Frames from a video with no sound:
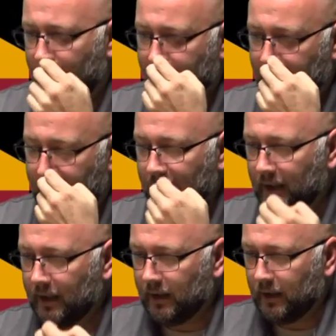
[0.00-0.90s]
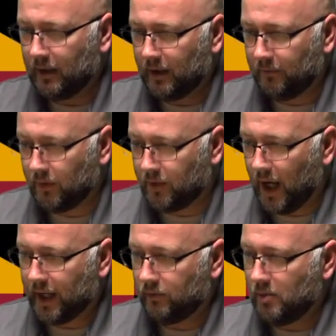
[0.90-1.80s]
And I think if you've
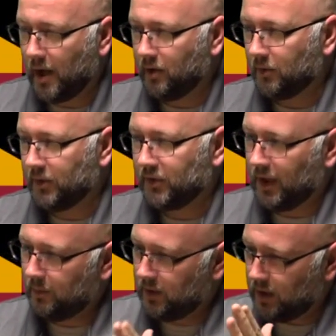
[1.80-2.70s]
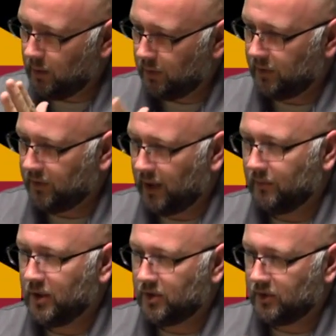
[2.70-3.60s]
got everybody on the same team with the
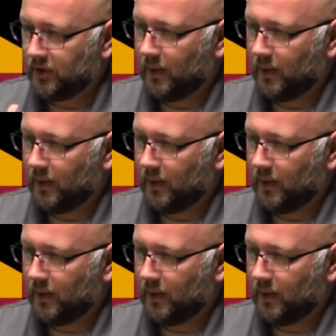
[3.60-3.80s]
same vision,